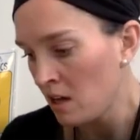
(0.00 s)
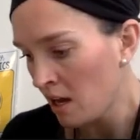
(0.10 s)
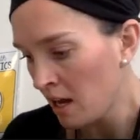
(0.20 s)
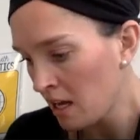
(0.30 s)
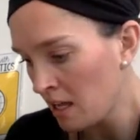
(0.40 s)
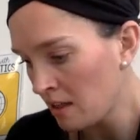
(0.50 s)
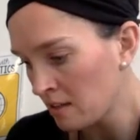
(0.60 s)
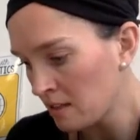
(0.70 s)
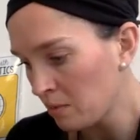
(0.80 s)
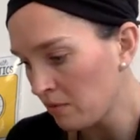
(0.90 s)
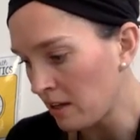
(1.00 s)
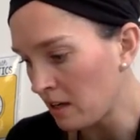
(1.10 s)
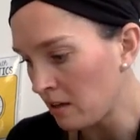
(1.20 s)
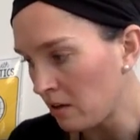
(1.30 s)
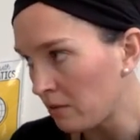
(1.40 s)
Okay, and then simplify
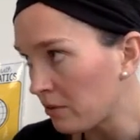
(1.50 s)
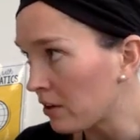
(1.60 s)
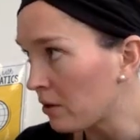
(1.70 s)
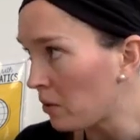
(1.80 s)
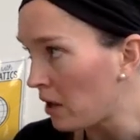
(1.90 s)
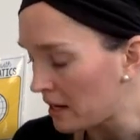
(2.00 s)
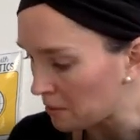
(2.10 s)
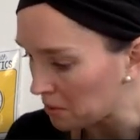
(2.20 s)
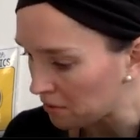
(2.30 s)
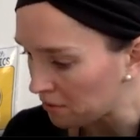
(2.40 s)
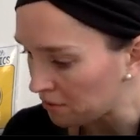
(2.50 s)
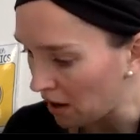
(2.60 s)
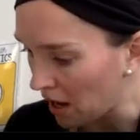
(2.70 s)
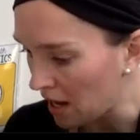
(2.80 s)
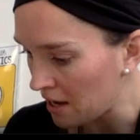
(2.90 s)
that a little further, we'll end up with
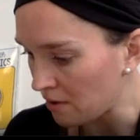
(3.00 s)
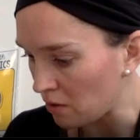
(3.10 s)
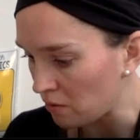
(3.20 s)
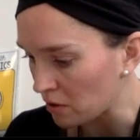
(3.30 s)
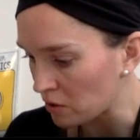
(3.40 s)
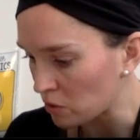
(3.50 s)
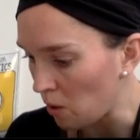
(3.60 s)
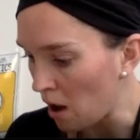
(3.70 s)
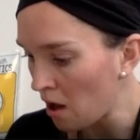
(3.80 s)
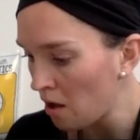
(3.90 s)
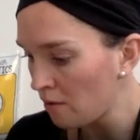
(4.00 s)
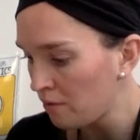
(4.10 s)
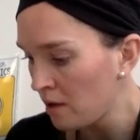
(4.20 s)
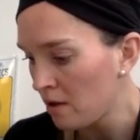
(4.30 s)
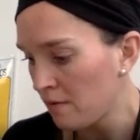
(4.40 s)
5 over 12.
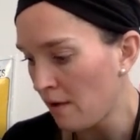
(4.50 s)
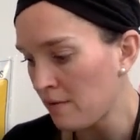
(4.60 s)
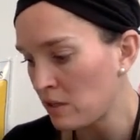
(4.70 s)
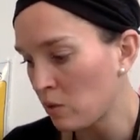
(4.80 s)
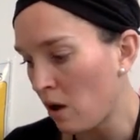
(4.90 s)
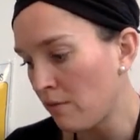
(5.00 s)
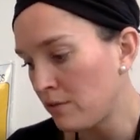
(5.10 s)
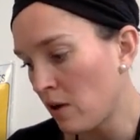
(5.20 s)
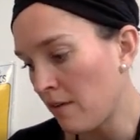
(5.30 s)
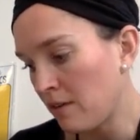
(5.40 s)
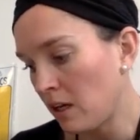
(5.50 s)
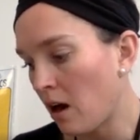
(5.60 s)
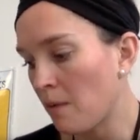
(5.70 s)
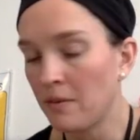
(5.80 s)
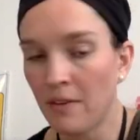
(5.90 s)
5 and 12 don't have any
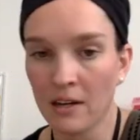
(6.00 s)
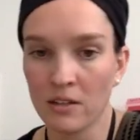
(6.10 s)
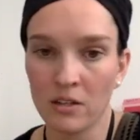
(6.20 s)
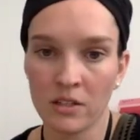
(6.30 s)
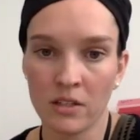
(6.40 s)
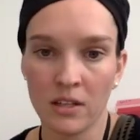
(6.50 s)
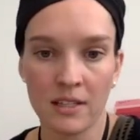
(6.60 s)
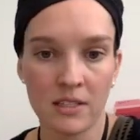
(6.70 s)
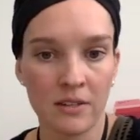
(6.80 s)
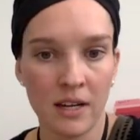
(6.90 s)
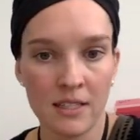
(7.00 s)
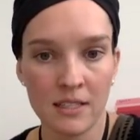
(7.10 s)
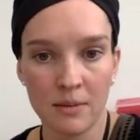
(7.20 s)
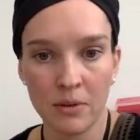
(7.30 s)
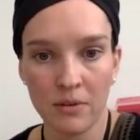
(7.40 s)
common factors, so that's our nice
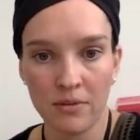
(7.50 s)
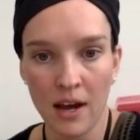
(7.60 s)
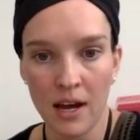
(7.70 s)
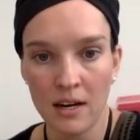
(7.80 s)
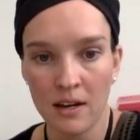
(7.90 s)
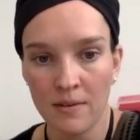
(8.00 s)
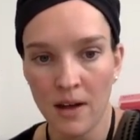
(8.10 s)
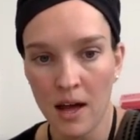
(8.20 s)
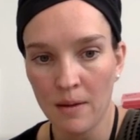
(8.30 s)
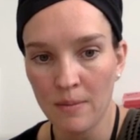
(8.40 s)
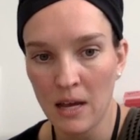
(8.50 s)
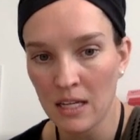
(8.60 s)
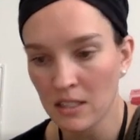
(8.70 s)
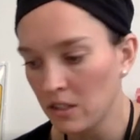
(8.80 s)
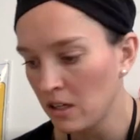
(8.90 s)
simplified
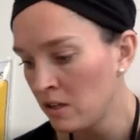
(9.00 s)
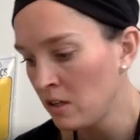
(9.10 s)
answer.